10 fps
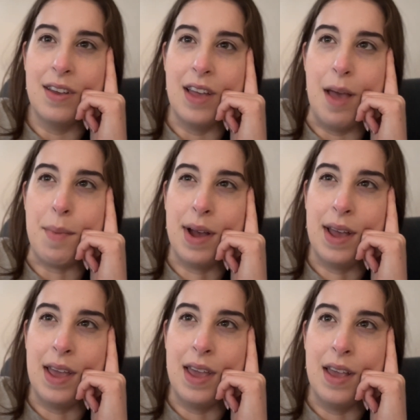am
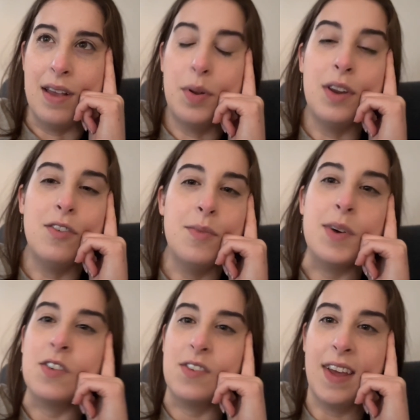I putting too
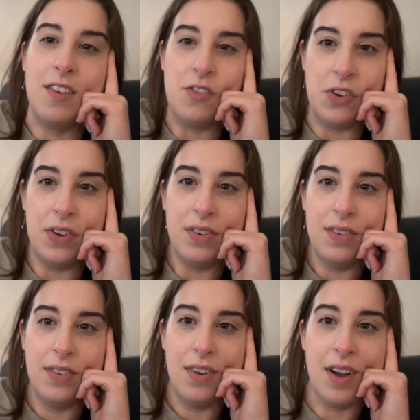much attention
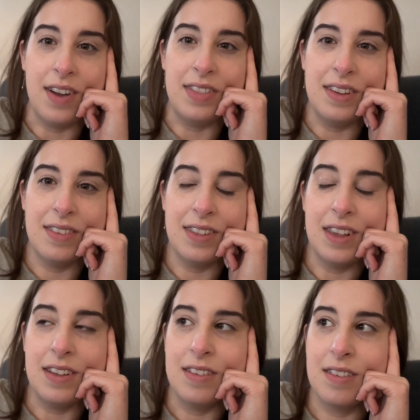on these
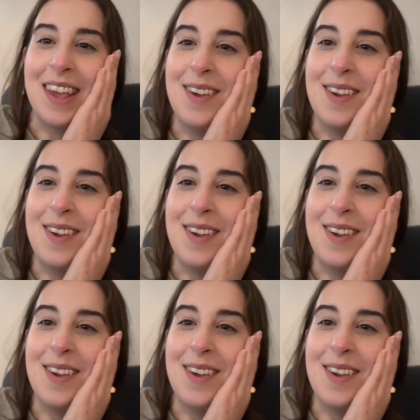things?